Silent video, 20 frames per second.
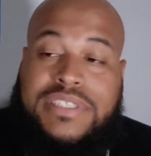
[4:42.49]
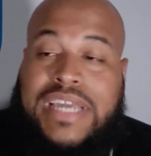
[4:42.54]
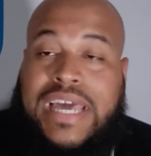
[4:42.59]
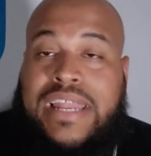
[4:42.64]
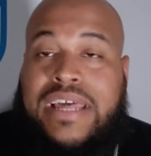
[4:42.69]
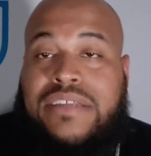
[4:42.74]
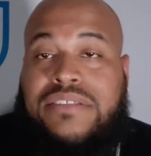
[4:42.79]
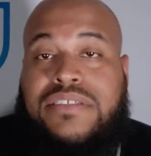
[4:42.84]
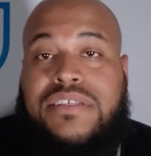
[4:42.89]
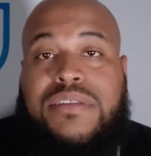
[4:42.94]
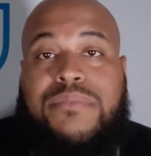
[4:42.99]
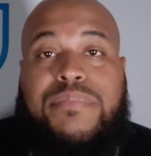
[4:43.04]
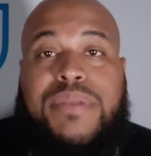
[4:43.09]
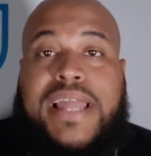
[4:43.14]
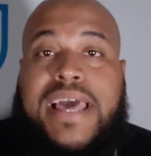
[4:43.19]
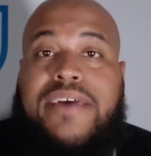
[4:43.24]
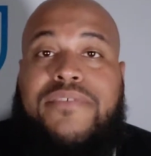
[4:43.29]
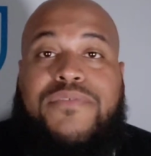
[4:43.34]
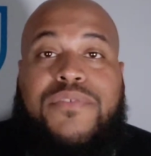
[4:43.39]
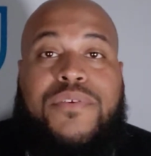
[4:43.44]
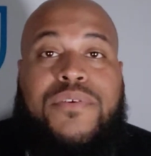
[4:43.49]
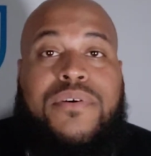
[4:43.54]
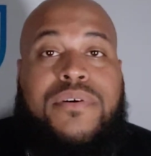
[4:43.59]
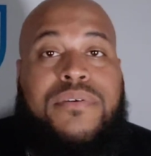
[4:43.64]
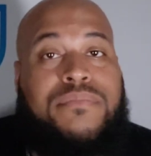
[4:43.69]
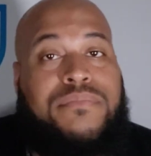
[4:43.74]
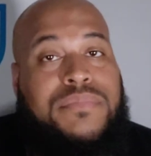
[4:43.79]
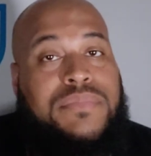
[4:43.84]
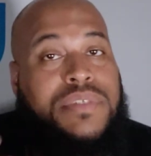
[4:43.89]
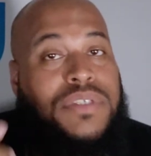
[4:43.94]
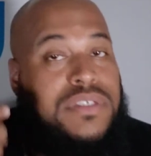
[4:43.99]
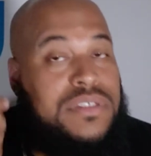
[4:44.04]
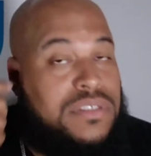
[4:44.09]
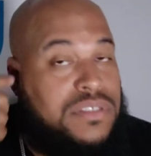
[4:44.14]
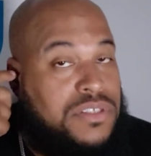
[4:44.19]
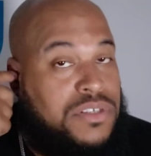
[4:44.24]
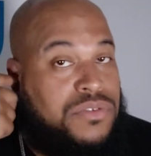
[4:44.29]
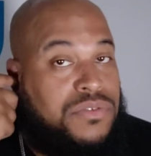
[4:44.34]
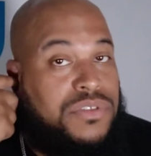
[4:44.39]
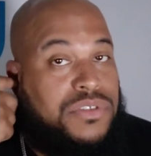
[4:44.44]
out to the platform,
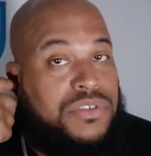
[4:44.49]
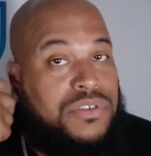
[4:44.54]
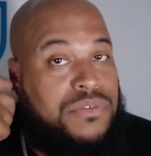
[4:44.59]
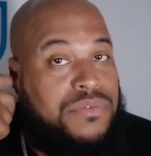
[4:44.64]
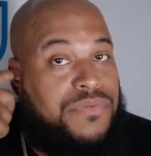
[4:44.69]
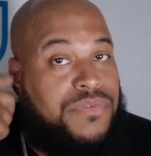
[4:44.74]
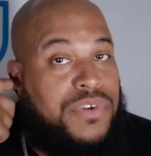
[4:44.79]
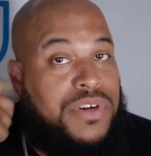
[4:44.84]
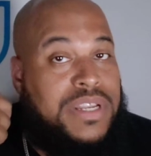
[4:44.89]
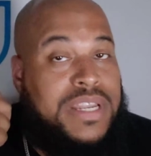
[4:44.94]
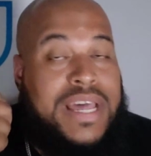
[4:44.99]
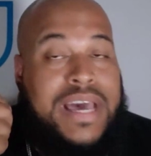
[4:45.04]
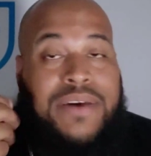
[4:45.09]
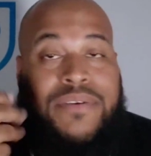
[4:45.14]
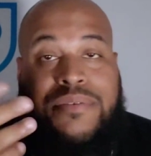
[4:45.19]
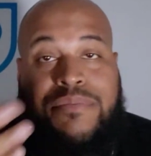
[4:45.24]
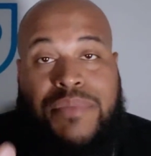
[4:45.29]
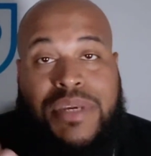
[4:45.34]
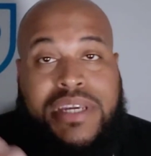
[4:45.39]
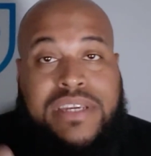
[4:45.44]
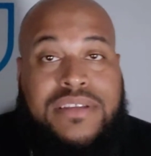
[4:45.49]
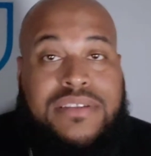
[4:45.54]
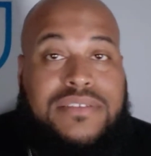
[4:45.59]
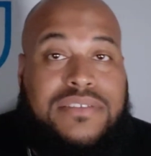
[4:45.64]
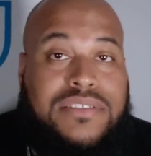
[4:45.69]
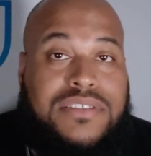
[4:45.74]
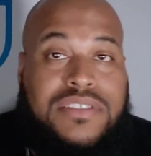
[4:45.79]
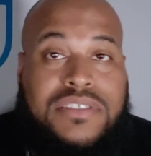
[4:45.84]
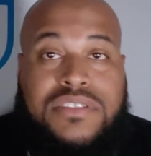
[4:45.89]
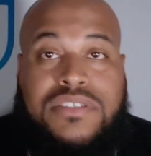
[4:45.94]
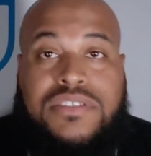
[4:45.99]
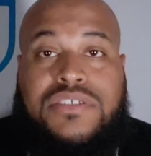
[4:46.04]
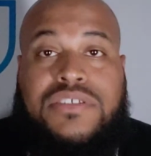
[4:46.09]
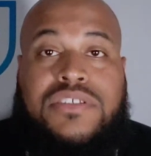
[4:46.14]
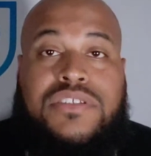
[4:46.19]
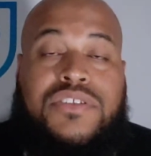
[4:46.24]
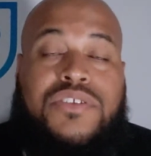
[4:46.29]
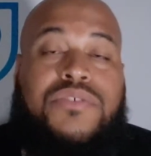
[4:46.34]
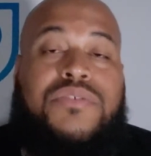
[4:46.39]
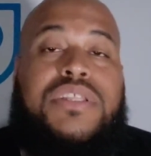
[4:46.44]
YouTube, for allowing me to
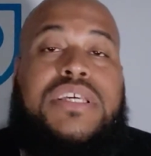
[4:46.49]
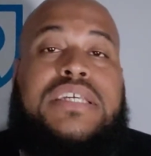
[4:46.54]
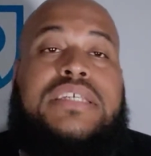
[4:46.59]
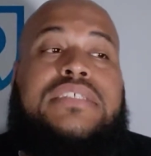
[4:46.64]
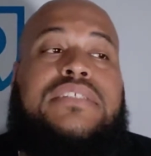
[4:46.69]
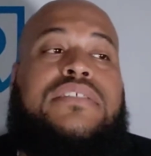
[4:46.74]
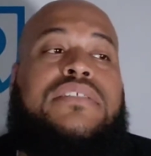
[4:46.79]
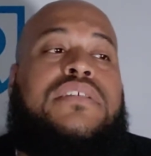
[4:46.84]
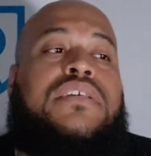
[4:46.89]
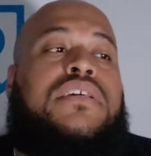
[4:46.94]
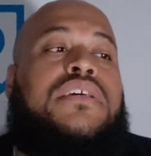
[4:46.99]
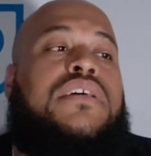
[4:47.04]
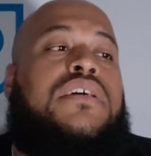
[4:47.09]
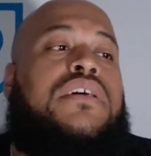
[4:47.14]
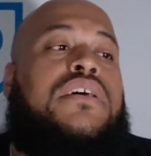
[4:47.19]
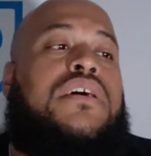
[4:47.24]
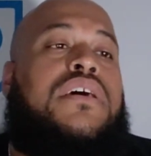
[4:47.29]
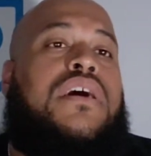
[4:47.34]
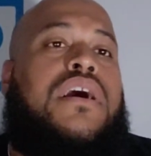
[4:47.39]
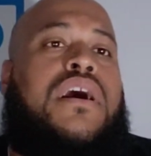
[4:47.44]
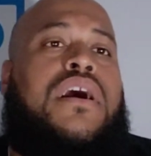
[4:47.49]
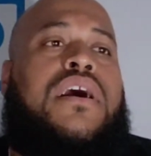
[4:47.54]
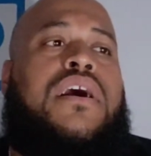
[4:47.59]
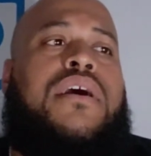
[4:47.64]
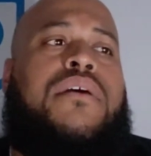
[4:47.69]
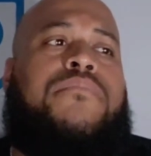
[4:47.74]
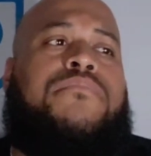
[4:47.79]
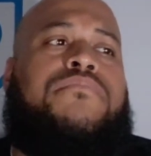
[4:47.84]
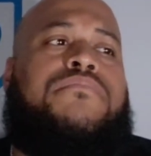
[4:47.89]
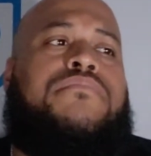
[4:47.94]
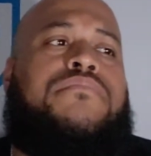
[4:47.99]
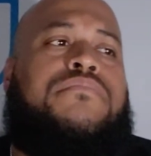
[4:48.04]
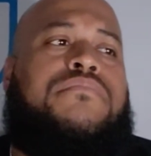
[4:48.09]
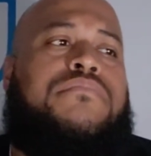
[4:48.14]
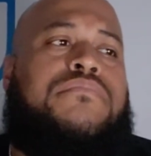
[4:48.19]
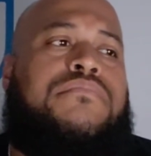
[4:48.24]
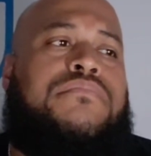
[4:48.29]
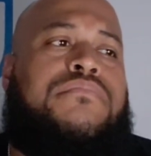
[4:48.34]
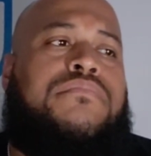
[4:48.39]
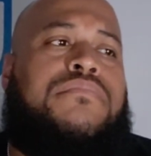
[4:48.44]
do this. But
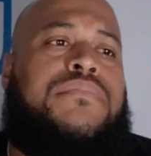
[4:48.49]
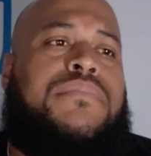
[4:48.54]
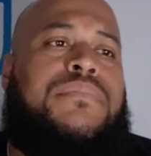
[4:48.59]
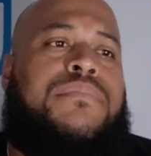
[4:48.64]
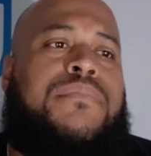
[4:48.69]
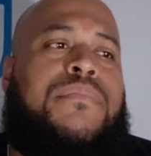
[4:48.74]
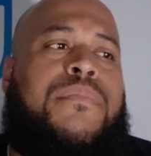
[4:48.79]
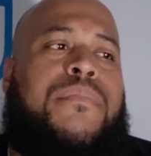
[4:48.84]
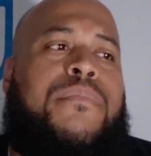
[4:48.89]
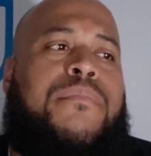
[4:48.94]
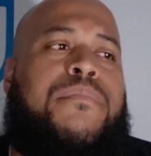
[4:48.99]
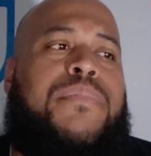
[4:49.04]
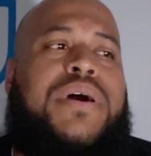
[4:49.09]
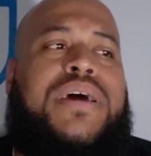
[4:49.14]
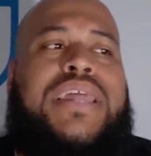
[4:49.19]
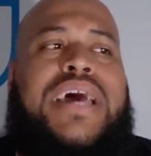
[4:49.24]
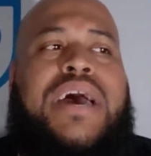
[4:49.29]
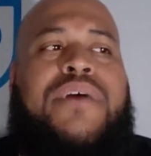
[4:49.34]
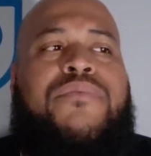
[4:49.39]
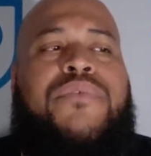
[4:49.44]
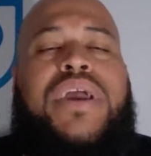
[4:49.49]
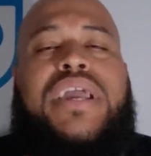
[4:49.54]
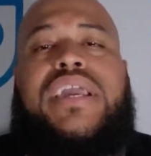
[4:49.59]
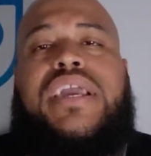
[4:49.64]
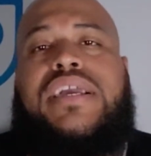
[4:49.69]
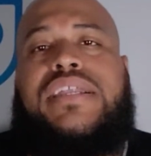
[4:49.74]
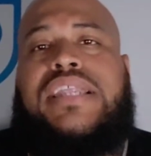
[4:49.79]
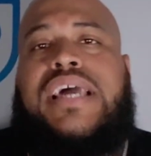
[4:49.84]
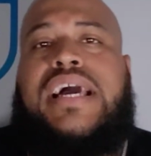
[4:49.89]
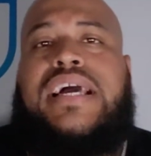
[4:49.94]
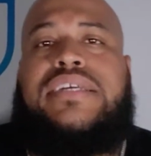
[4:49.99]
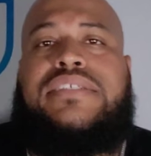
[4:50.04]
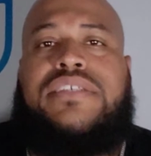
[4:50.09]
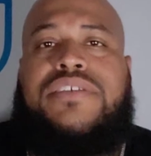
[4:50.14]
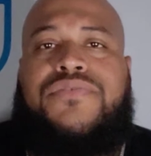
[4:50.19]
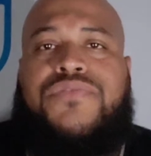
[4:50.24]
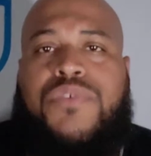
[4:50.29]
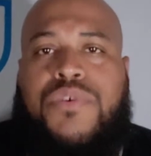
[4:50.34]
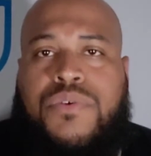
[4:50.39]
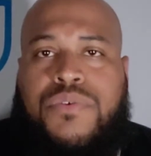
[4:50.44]
I recognize
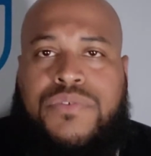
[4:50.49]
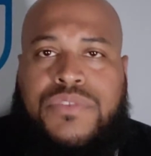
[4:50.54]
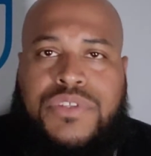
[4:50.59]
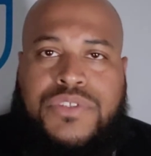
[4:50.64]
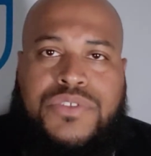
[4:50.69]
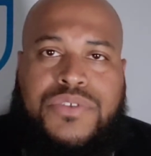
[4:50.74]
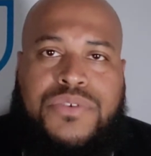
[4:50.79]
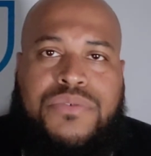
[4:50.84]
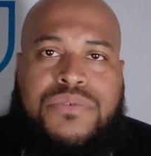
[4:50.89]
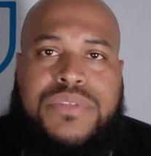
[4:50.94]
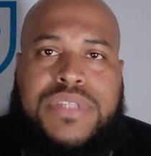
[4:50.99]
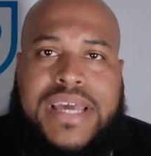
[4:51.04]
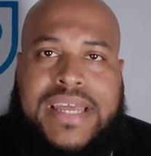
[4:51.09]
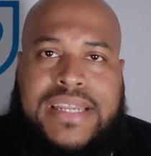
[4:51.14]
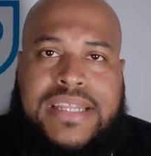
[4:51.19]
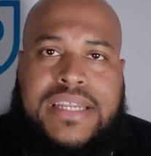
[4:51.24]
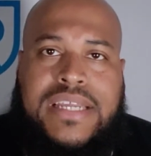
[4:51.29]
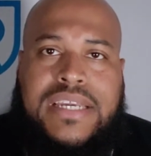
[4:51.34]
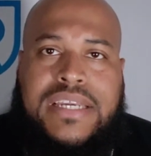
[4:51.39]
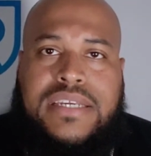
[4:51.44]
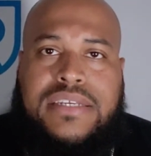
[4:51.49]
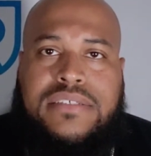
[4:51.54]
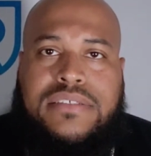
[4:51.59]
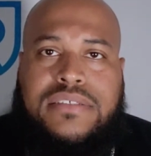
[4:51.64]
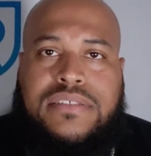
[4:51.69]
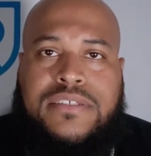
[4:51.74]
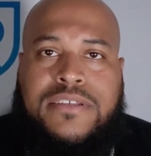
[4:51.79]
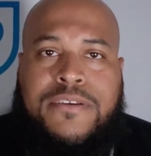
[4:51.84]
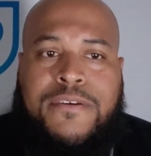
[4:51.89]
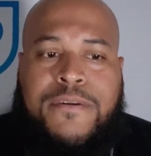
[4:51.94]
it for the tool that it is.